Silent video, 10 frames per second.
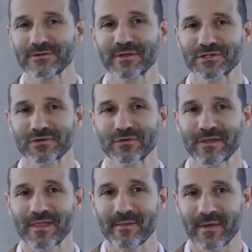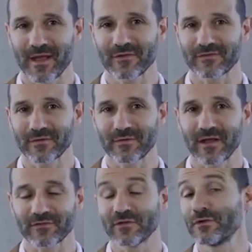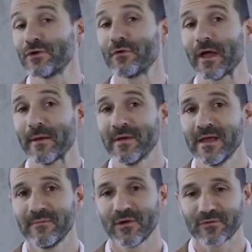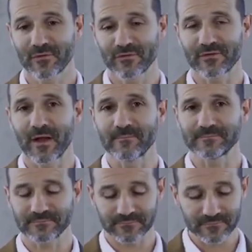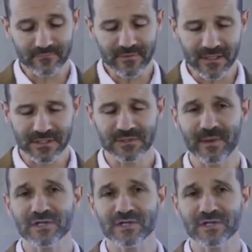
you need to make sure that that pack is sterilized. How do you know that? Because there is um, the